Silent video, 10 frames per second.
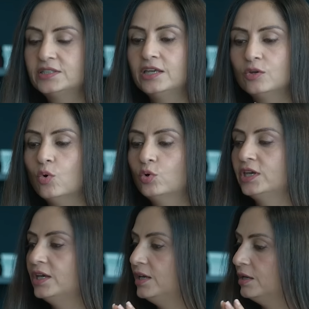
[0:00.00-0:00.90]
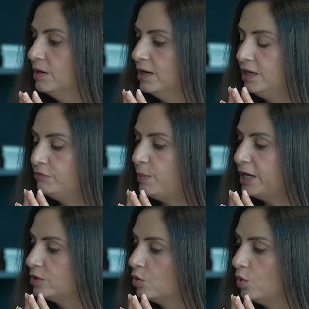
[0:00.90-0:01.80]
saying, okay, if
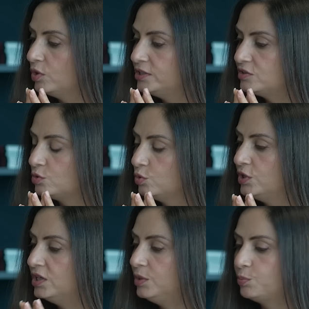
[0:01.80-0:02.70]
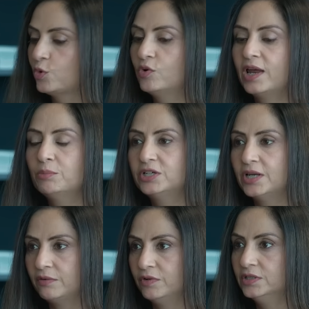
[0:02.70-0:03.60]
my goal is to really program a
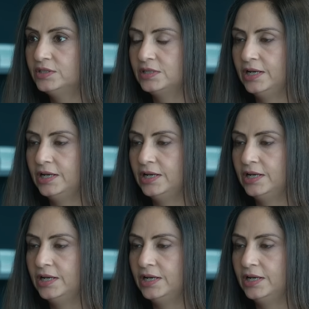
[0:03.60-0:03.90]
diverse